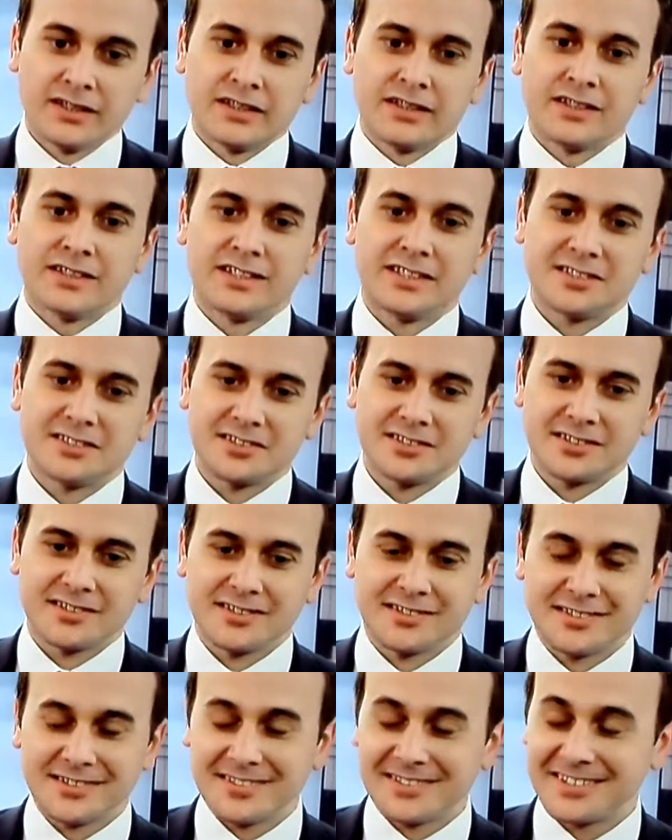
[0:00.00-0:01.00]
That's
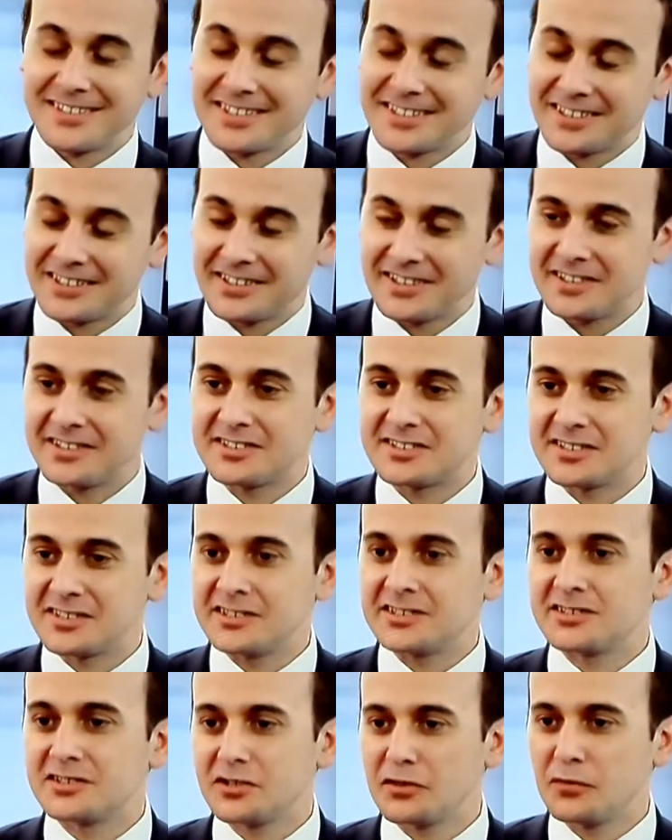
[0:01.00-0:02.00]
it's
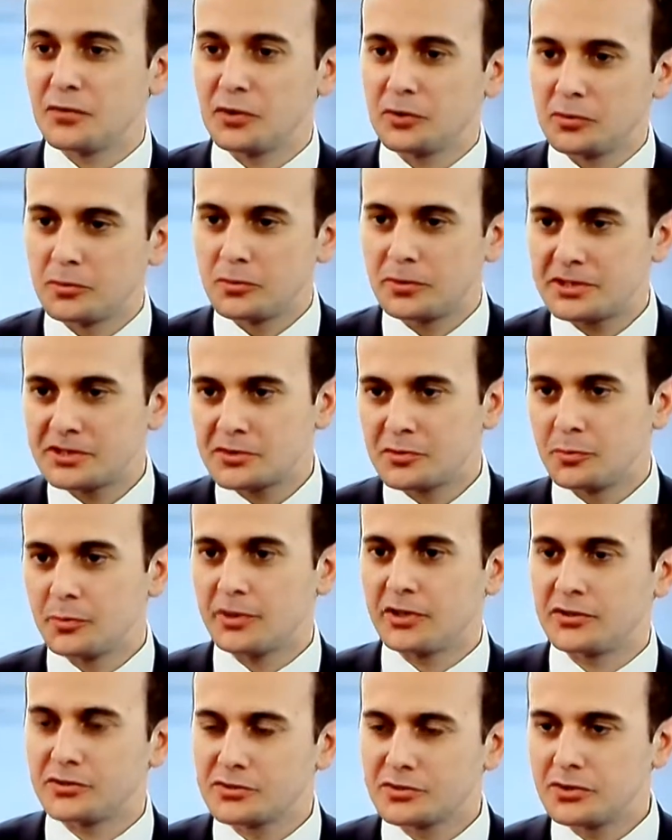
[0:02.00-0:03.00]
a difficult question,
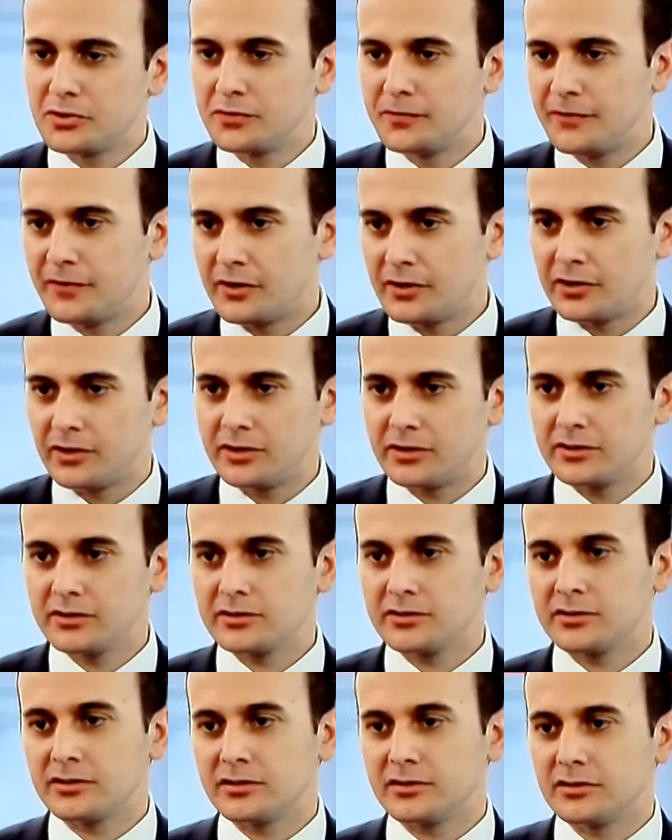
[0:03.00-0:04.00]
because so far
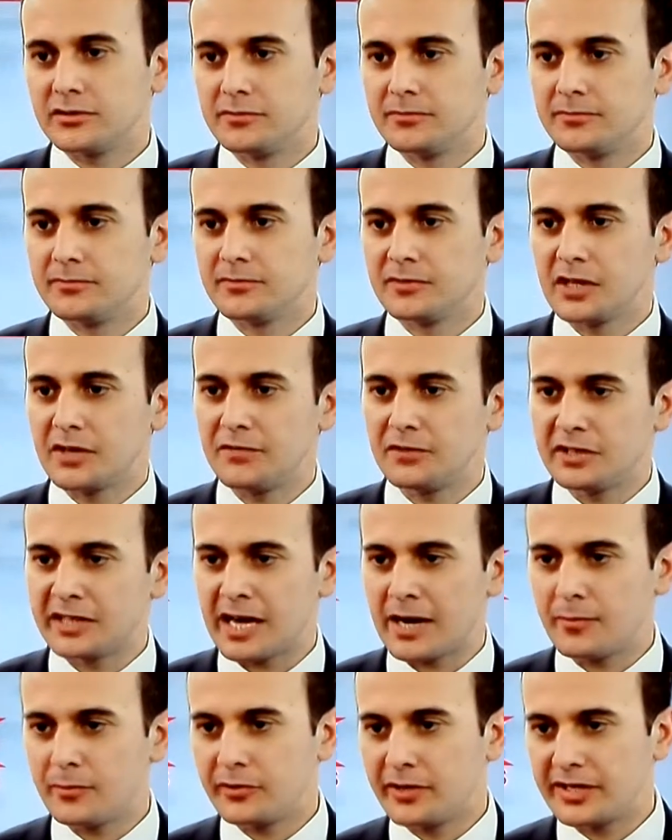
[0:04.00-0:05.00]
David
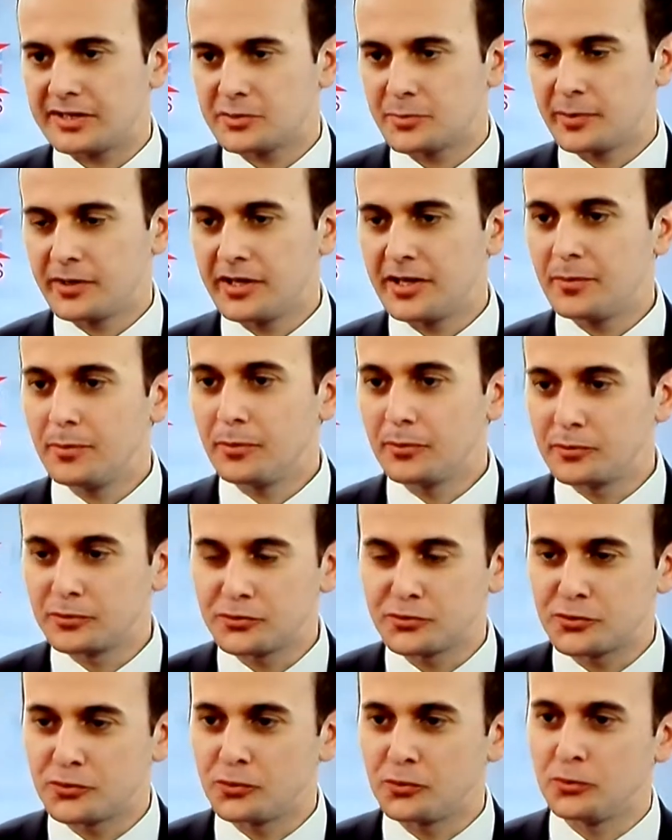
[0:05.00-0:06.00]
Cameron has been able
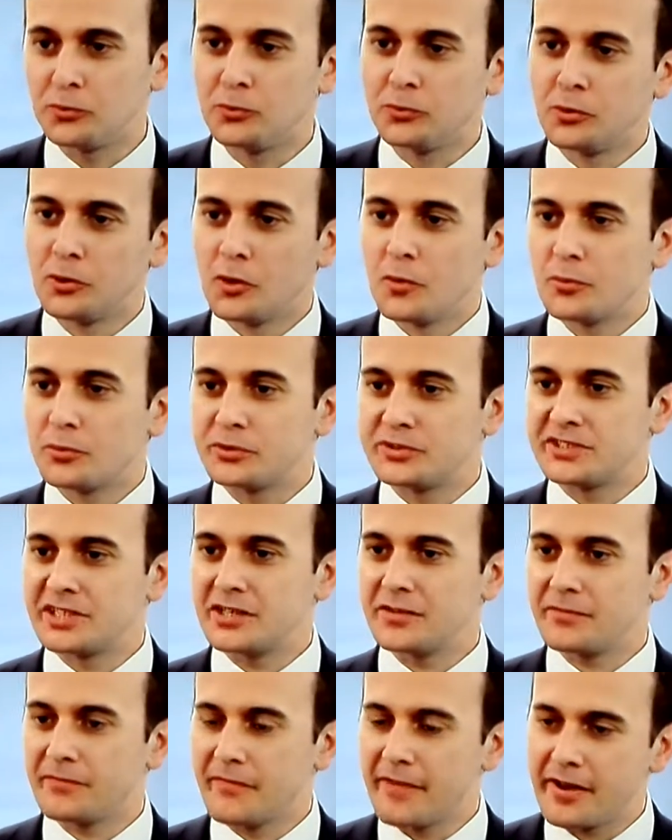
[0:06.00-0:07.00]
to
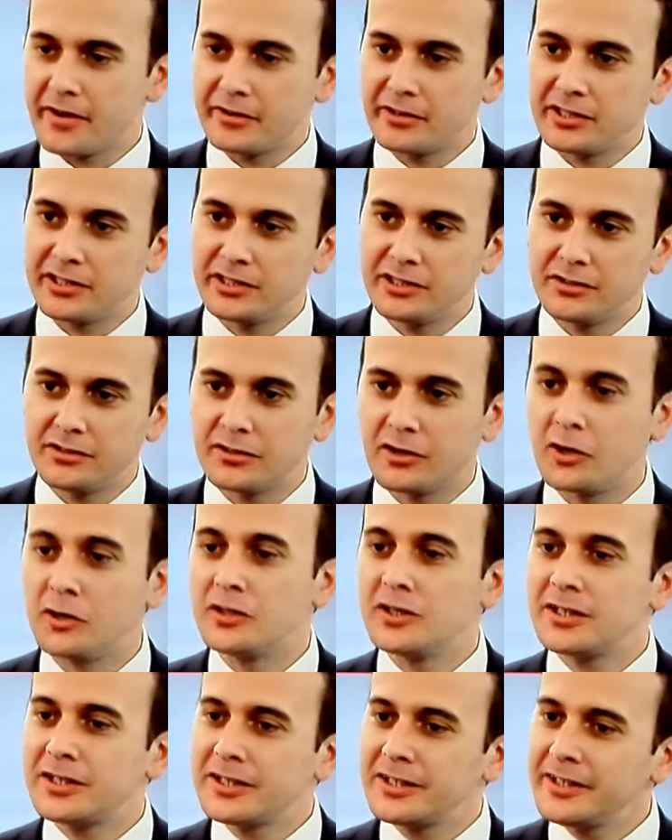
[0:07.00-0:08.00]
present very
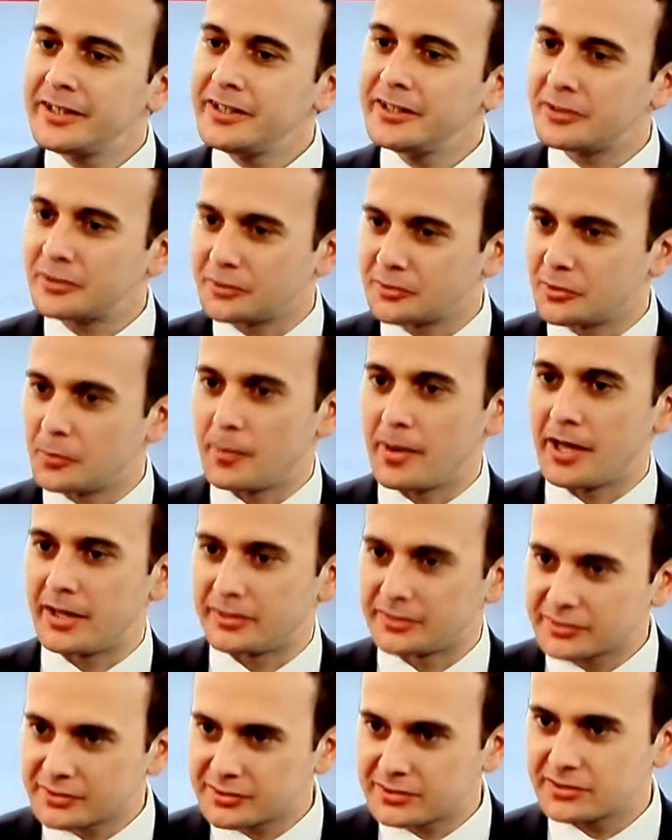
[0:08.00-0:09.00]
unclear
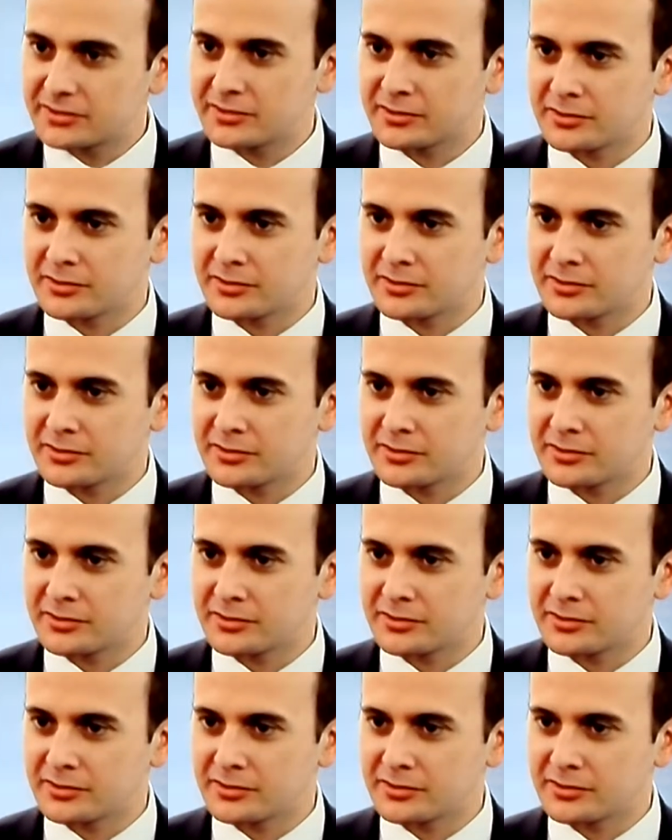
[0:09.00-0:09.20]
demands